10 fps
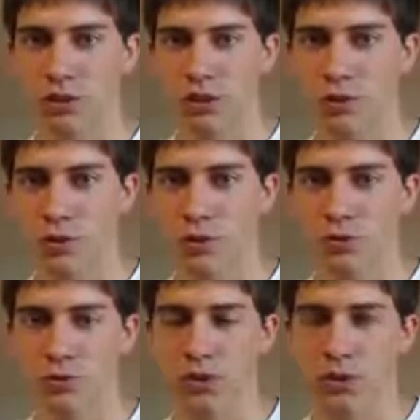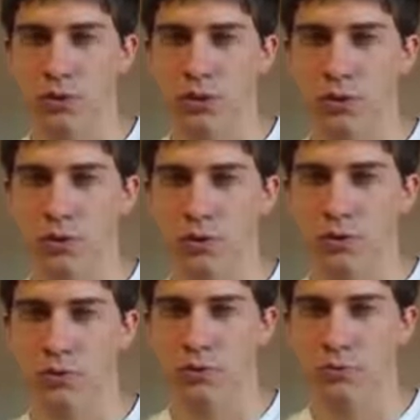typical CPU
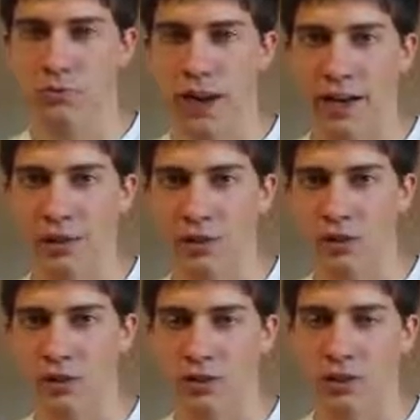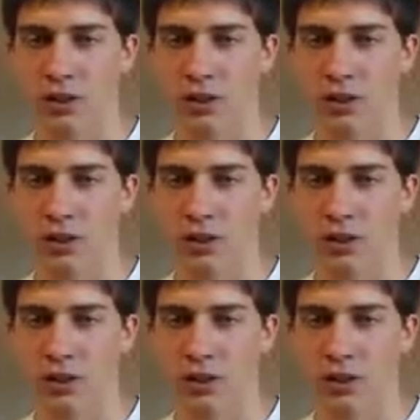fan coolers,